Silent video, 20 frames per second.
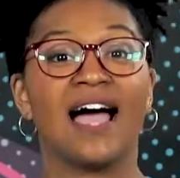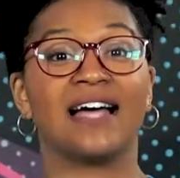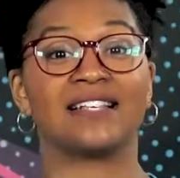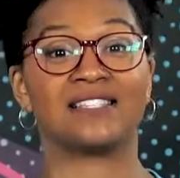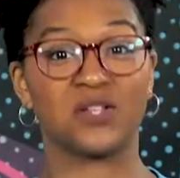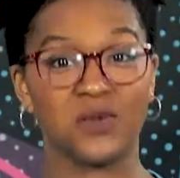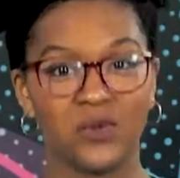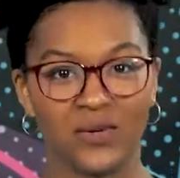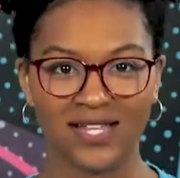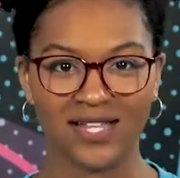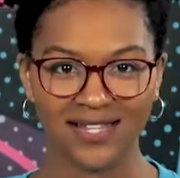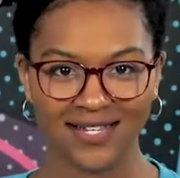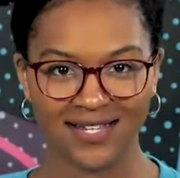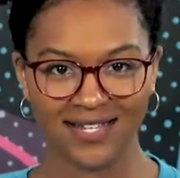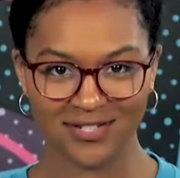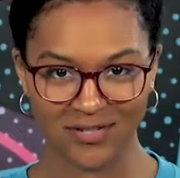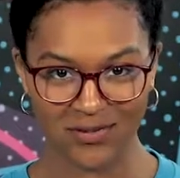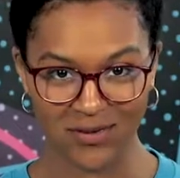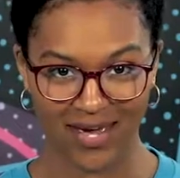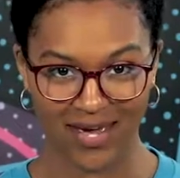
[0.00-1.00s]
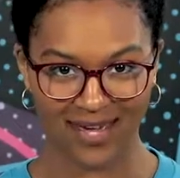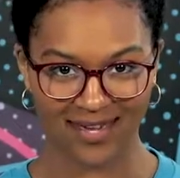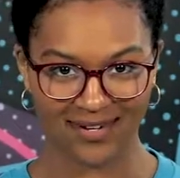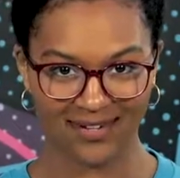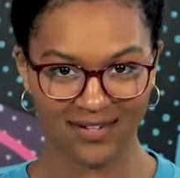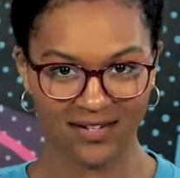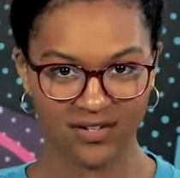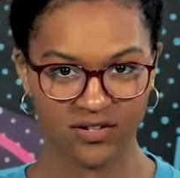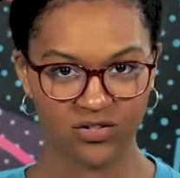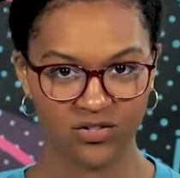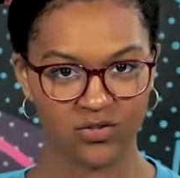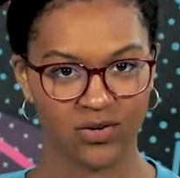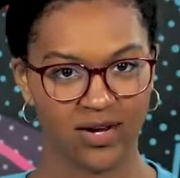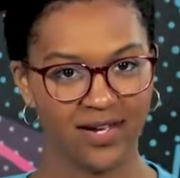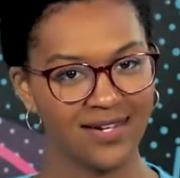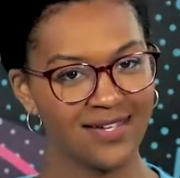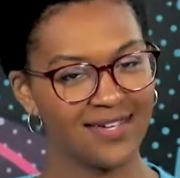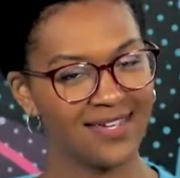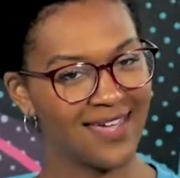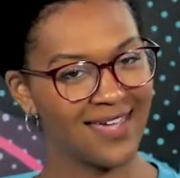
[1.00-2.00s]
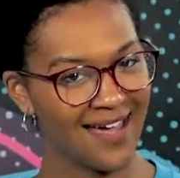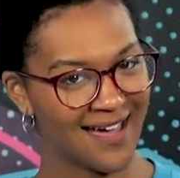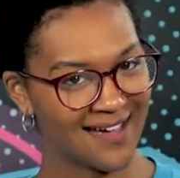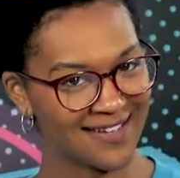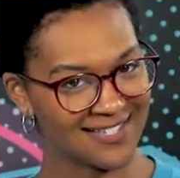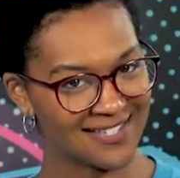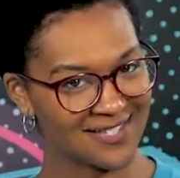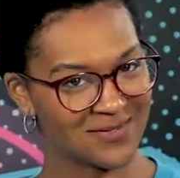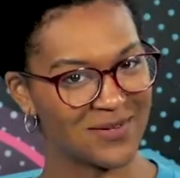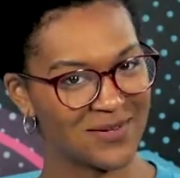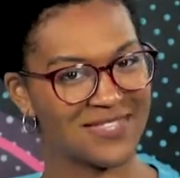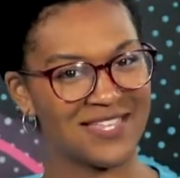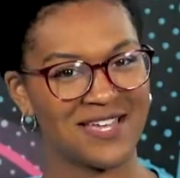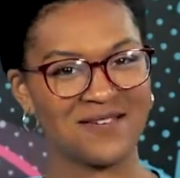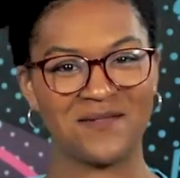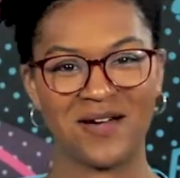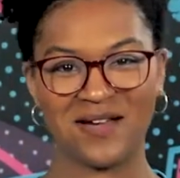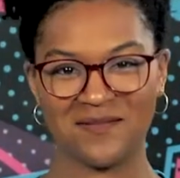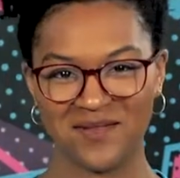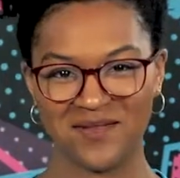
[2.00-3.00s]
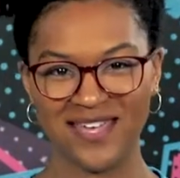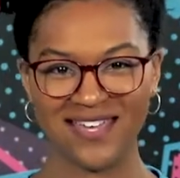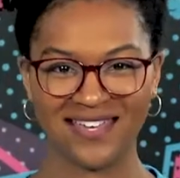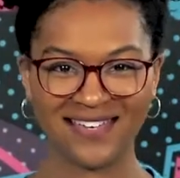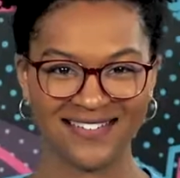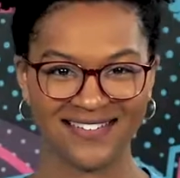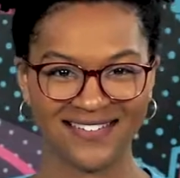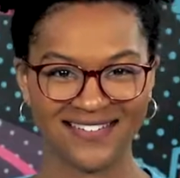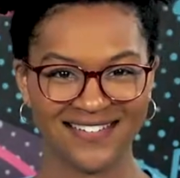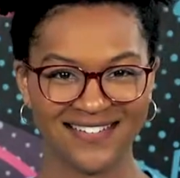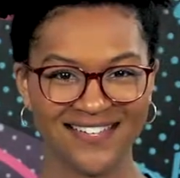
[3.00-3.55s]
As quickly as you can, try to guess what they might be.